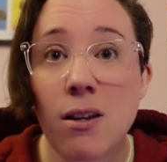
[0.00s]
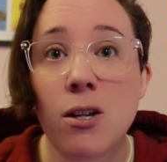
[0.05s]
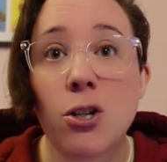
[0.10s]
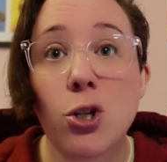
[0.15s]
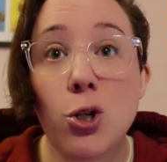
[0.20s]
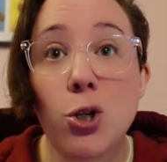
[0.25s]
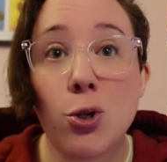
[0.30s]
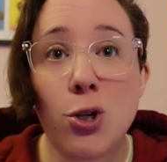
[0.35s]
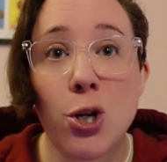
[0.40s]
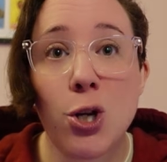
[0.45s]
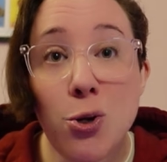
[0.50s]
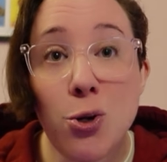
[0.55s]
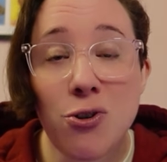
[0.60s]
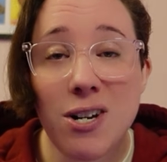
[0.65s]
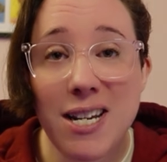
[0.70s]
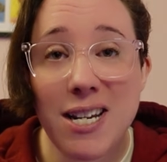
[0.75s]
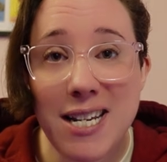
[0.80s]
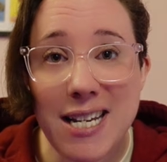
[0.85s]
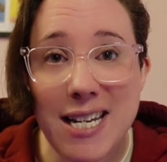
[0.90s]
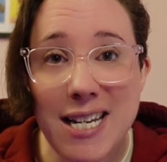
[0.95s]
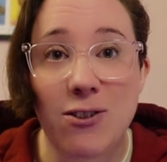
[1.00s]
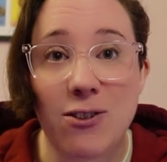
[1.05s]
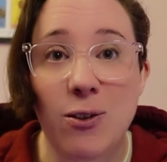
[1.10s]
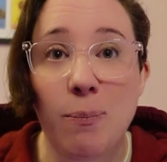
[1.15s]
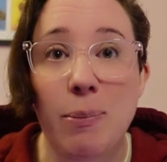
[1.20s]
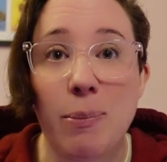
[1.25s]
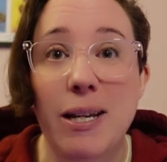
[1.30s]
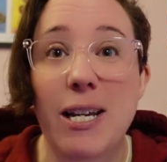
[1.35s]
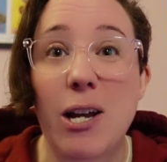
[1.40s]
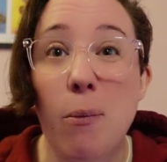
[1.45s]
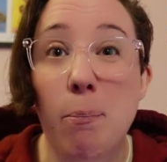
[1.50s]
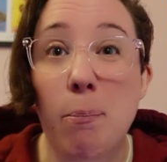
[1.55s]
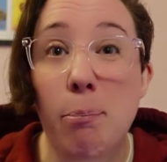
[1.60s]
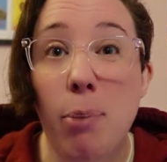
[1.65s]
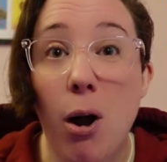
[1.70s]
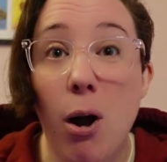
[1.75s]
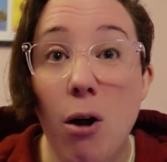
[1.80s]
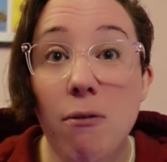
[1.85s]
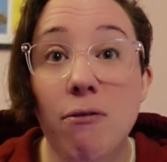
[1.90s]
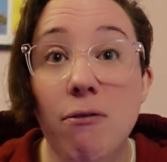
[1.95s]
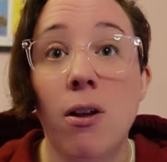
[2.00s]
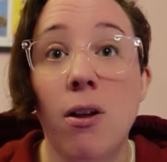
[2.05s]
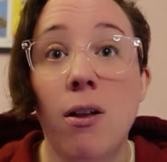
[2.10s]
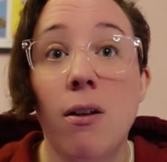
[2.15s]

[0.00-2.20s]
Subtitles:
you usually need to be above